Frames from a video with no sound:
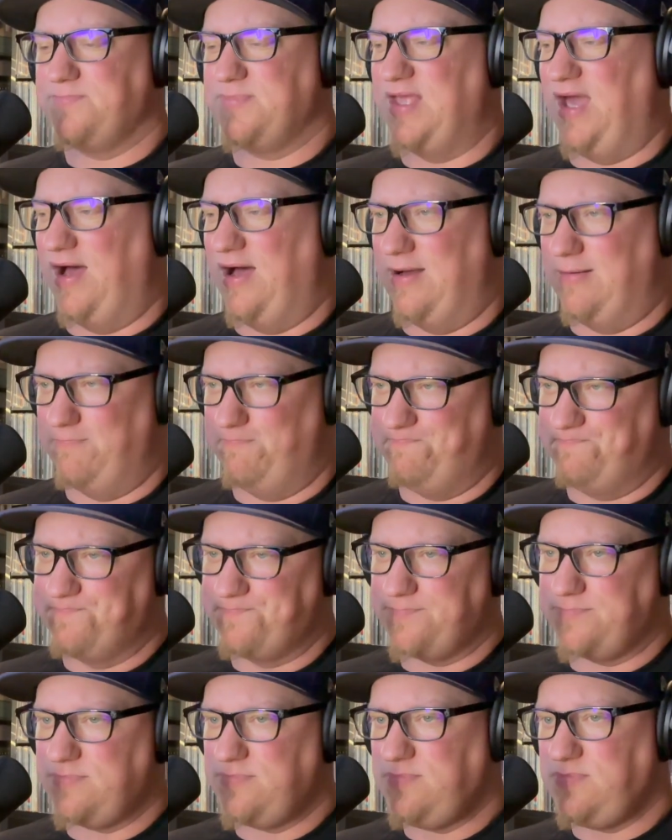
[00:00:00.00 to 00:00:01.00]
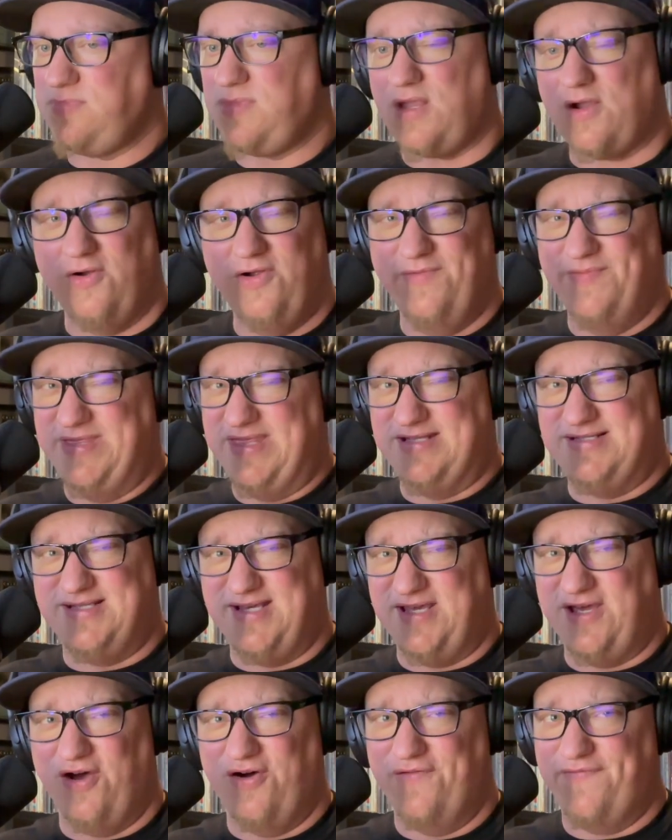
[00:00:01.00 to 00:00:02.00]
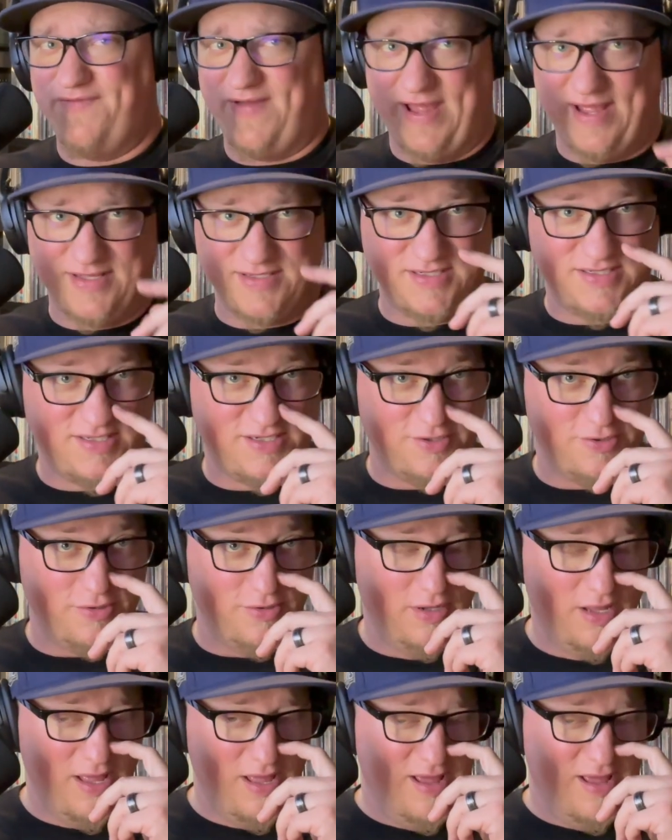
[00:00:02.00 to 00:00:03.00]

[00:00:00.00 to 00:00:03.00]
Or even the Dio fans, too.